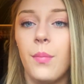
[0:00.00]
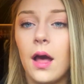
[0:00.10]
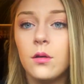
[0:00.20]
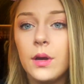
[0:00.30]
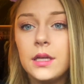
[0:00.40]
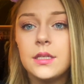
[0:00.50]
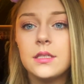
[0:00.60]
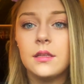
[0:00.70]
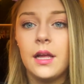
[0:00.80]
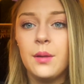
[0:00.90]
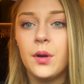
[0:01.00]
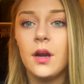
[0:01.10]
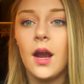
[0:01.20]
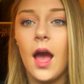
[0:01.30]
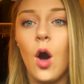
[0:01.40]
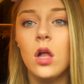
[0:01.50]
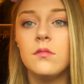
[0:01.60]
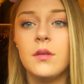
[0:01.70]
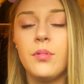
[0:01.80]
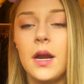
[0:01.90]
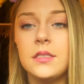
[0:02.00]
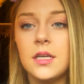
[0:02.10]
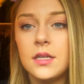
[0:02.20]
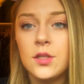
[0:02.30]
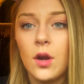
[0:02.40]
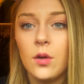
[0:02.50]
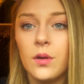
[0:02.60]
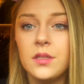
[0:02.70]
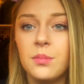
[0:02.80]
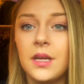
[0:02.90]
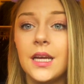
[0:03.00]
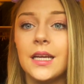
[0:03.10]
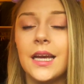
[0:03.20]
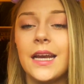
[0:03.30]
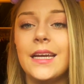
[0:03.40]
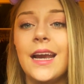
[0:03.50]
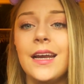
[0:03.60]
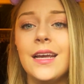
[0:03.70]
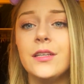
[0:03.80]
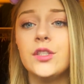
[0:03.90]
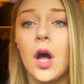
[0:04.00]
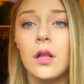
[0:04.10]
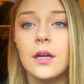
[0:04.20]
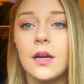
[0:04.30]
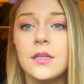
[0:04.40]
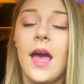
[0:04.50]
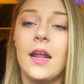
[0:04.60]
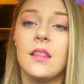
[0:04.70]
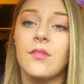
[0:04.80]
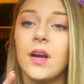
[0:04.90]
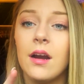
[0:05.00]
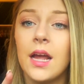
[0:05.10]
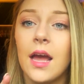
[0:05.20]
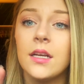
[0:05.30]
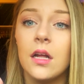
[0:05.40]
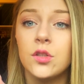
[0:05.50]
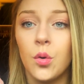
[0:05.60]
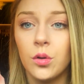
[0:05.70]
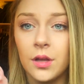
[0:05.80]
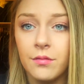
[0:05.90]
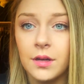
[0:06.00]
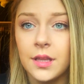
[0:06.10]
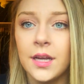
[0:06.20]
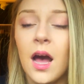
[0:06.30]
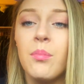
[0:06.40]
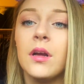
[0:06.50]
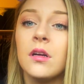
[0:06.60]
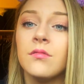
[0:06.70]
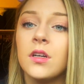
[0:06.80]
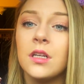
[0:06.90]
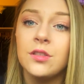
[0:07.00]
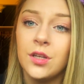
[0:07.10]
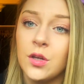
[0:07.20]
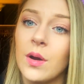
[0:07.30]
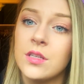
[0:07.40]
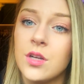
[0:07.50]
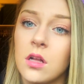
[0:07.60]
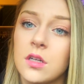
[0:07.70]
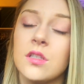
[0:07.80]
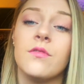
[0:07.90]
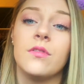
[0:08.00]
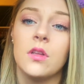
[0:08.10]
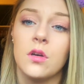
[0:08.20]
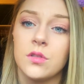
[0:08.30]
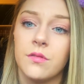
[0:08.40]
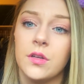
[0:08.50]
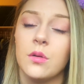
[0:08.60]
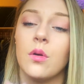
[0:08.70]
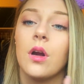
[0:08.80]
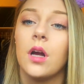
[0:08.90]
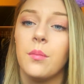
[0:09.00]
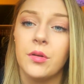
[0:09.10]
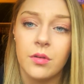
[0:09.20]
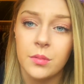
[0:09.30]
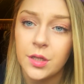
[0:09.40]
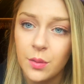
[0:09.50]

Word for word: By the way, disclaimer, all of the prices are going to be in Canadian dollars and at the very end I'll total everything up and convert it to US dollars for those of you who are coming from the